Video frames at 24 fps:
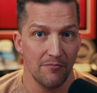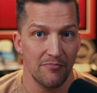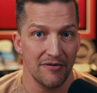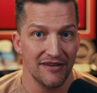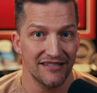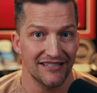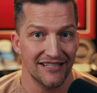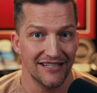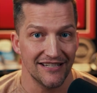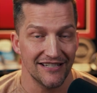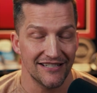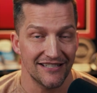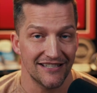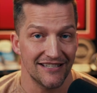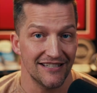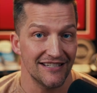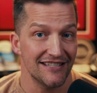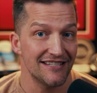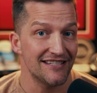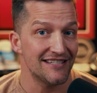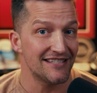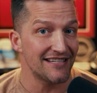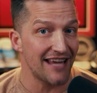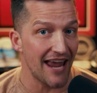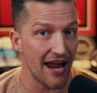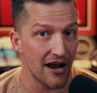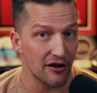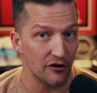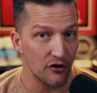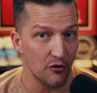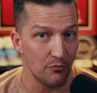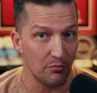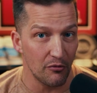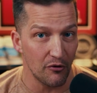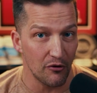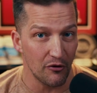business
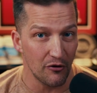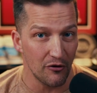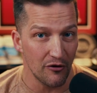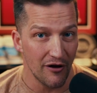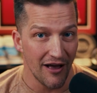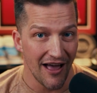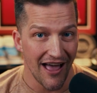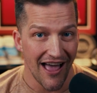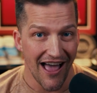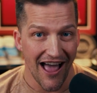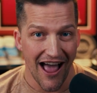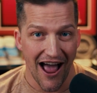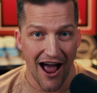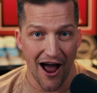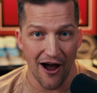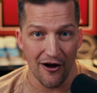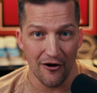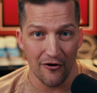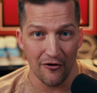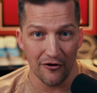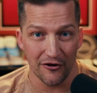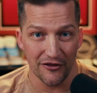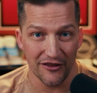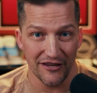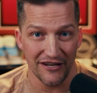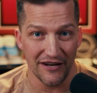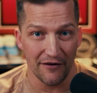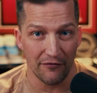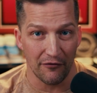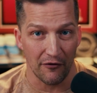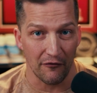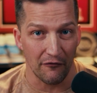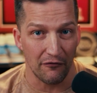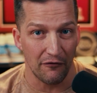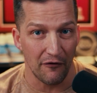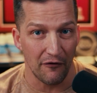scalable? How are the different